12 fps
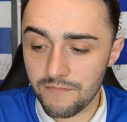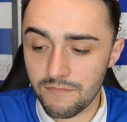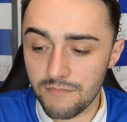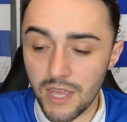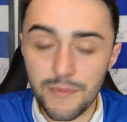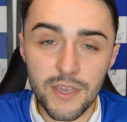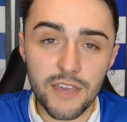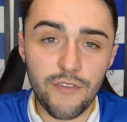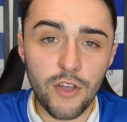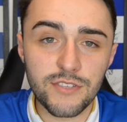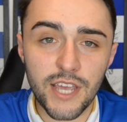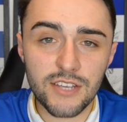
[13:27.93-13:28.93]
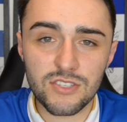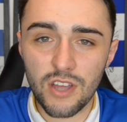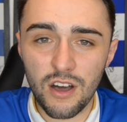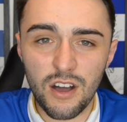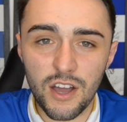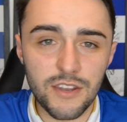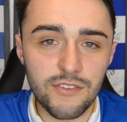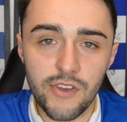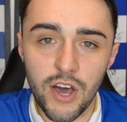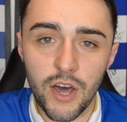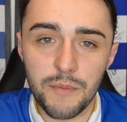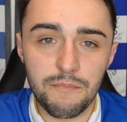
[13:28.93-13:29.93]
Maybe give Ote a start.
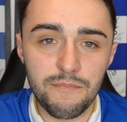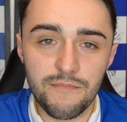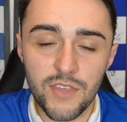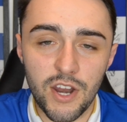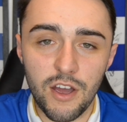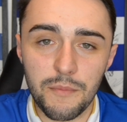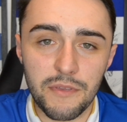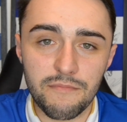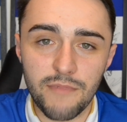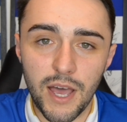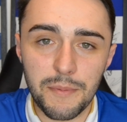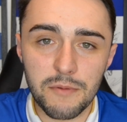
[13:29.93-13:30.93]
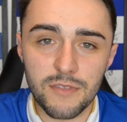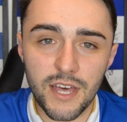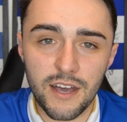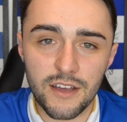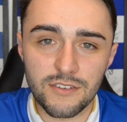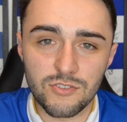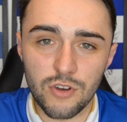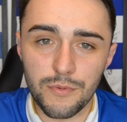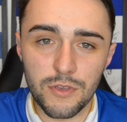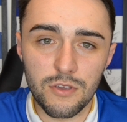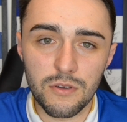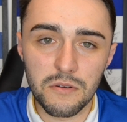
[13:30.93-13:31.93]
I'd be happy with that. I'd drop
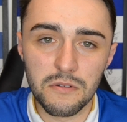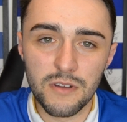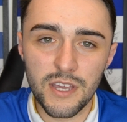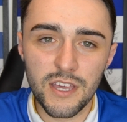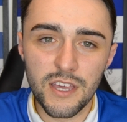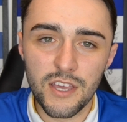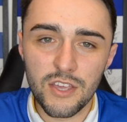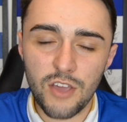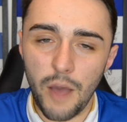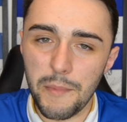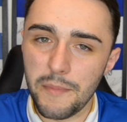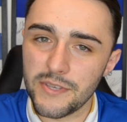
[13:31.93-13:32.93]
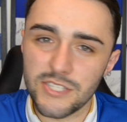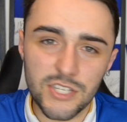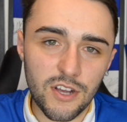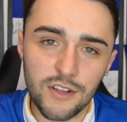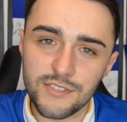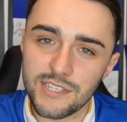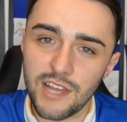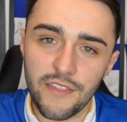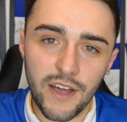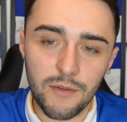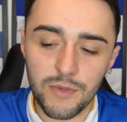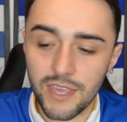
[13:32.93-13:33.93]
Hugo. Can't be missing chances like
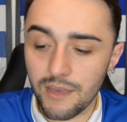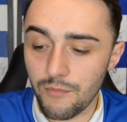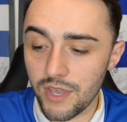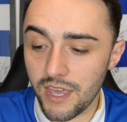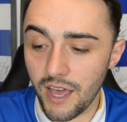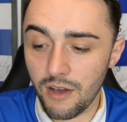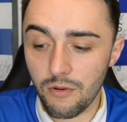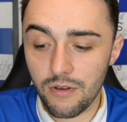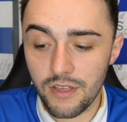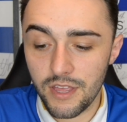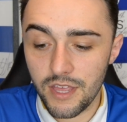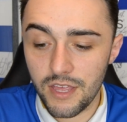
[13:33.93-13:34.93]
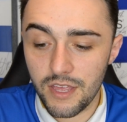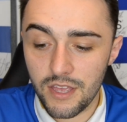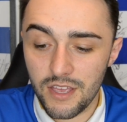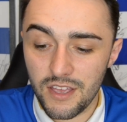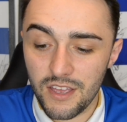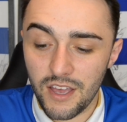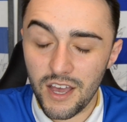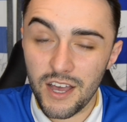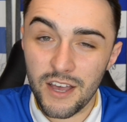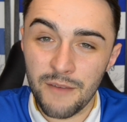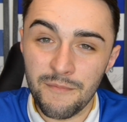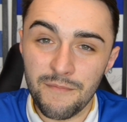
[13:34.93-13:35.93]
that week in, week out.
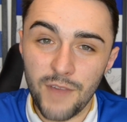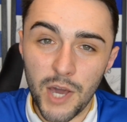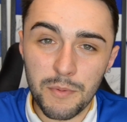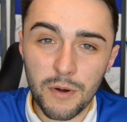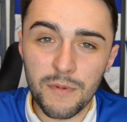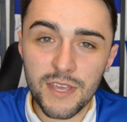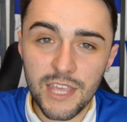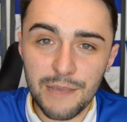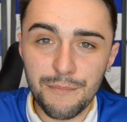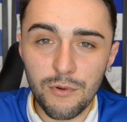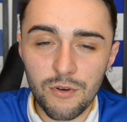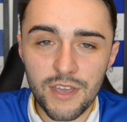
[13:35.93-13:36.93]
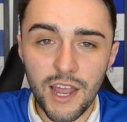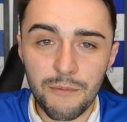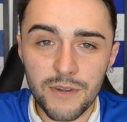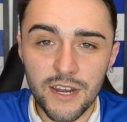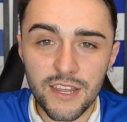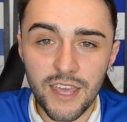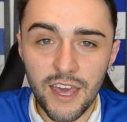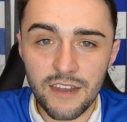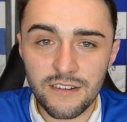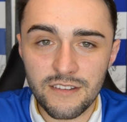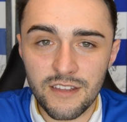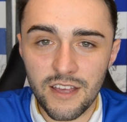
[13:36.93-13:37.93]
I'd probably keep Ball and Cameron in
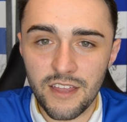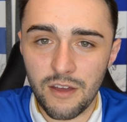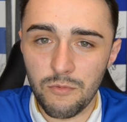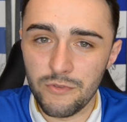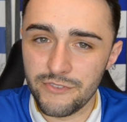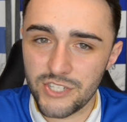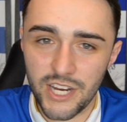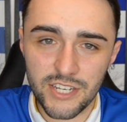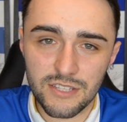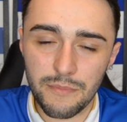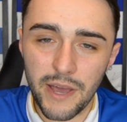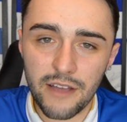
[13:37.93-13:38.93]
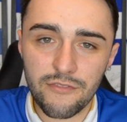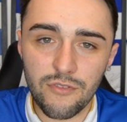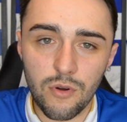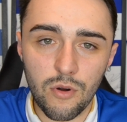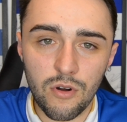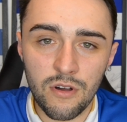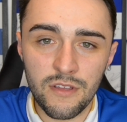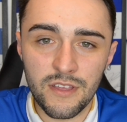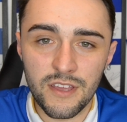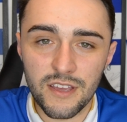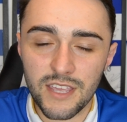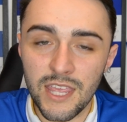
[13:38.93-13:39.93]
again, and I wouldn't change the back 4.
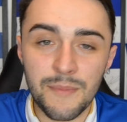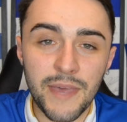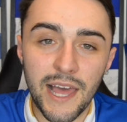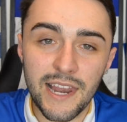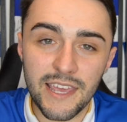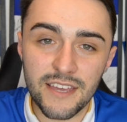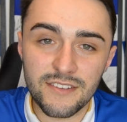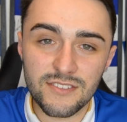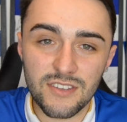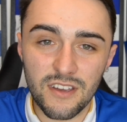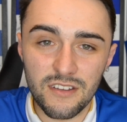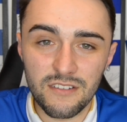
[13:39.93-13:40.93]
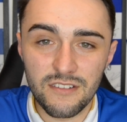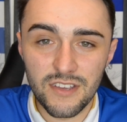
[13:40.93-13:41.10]
Keep Kelly in. So,